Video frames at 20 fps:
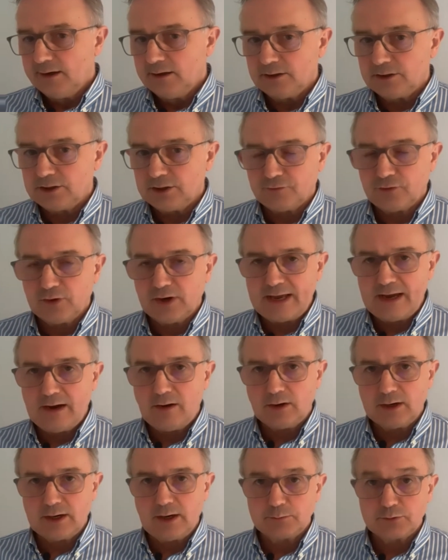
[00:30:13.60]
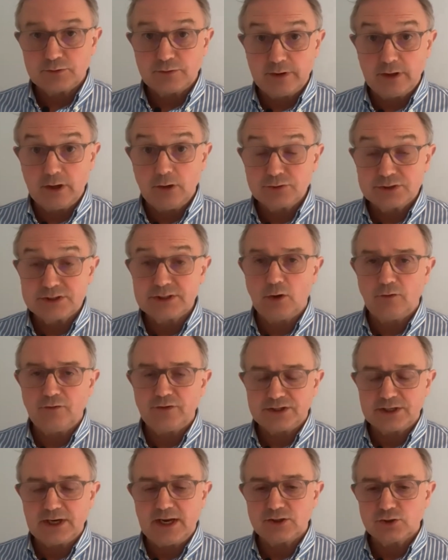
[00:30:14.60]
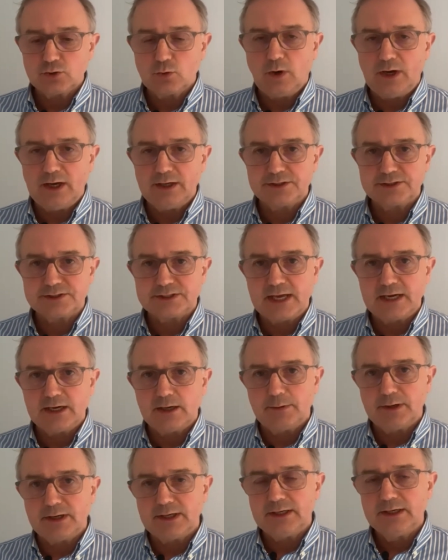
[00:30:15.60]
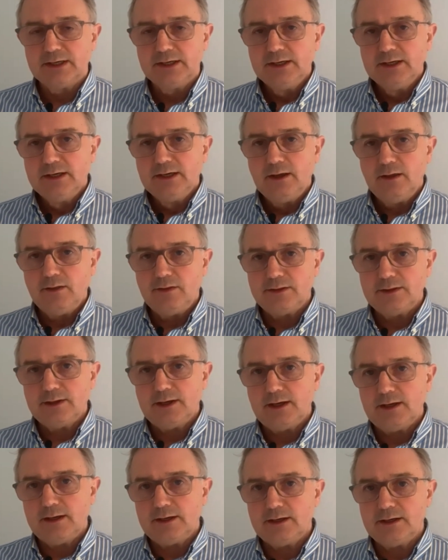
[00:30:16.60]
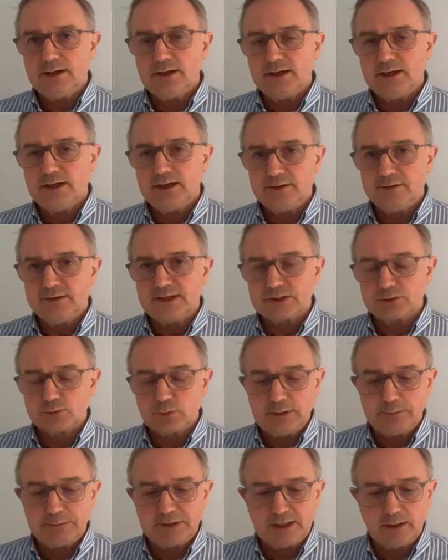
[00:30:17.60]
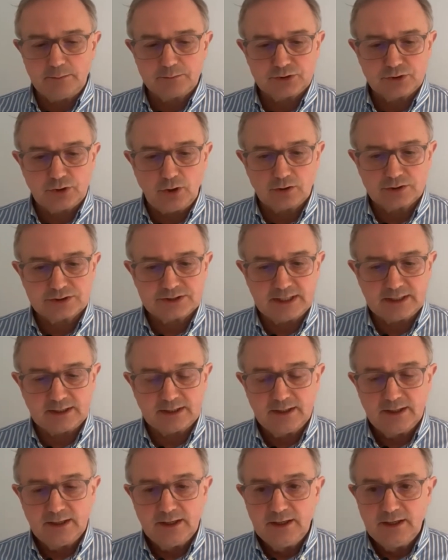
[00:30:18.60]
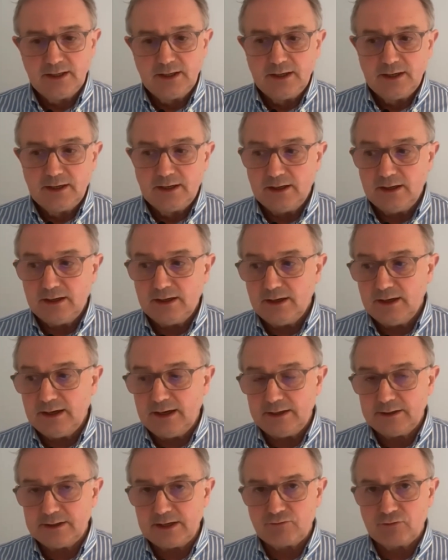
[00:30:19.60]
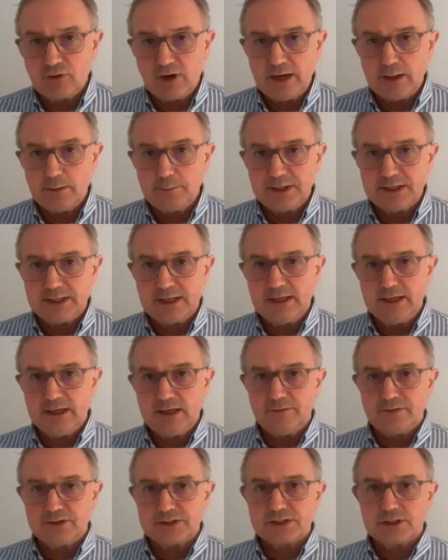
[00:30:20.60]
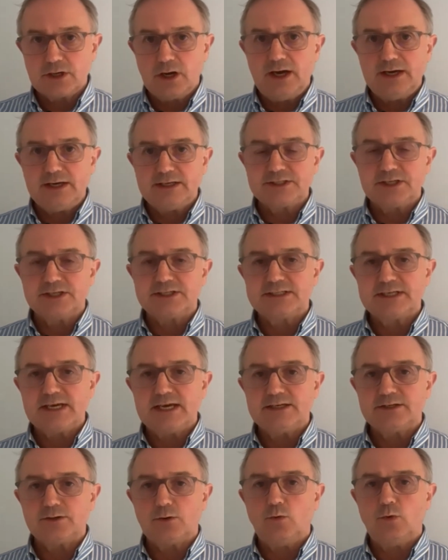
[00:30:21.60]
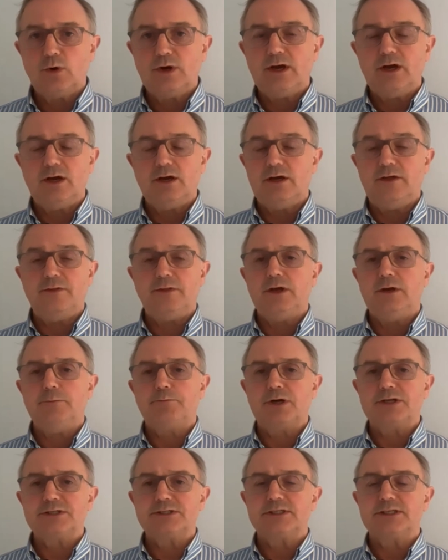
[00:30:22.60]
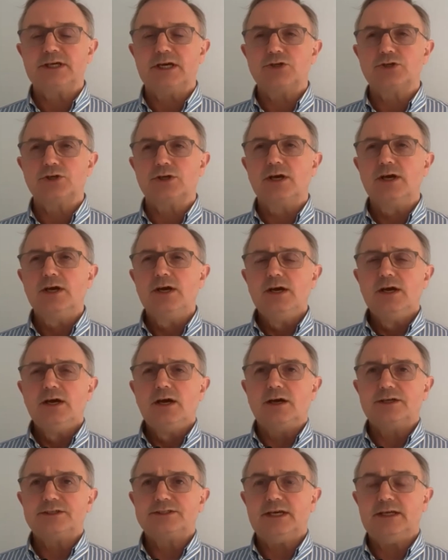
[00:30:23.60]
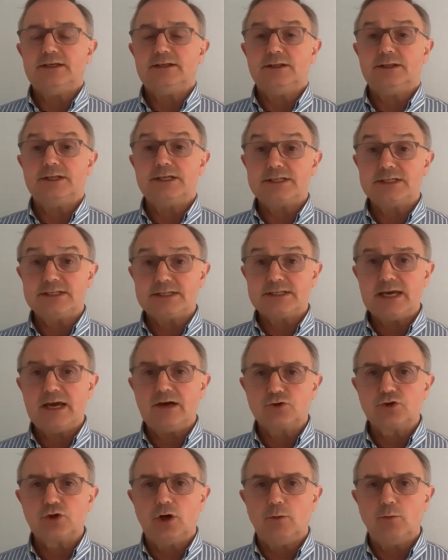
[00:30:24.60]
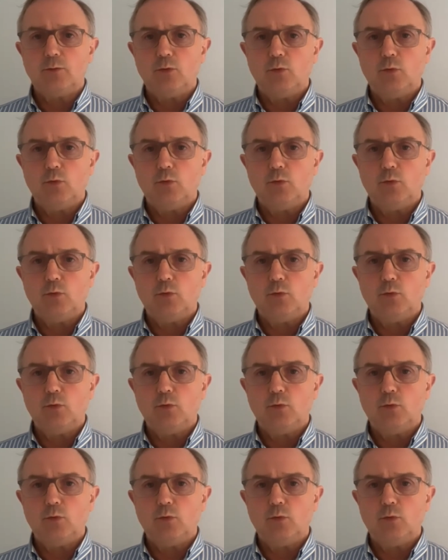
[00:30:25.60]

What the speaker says: different outcomes for their own selfish ends, quite understandably, then that's when it becomes toxic. And right at the beginning of the slide, as I said, the presentation, I said, this is our job.